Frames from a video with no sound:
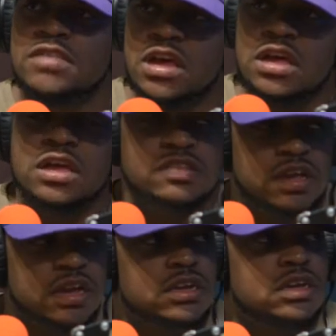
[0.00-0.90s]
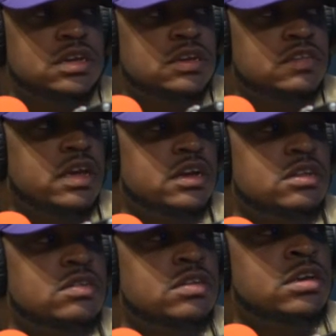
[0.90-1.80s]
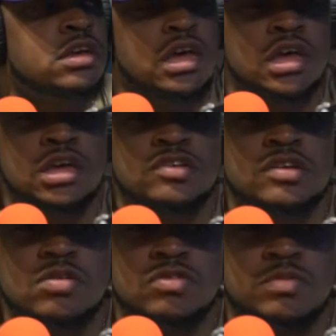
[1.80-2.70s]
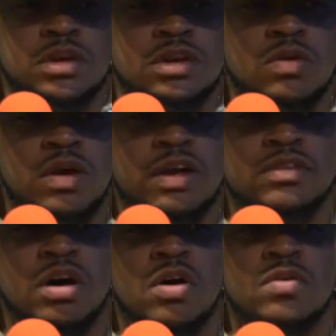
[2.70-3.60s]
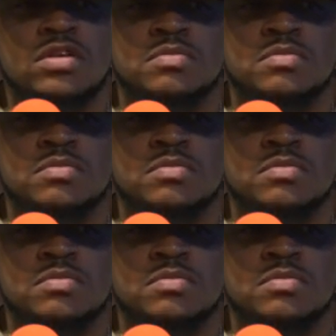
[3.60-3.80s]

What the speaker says: Yeah, exactly. He shows, man, you don't have to always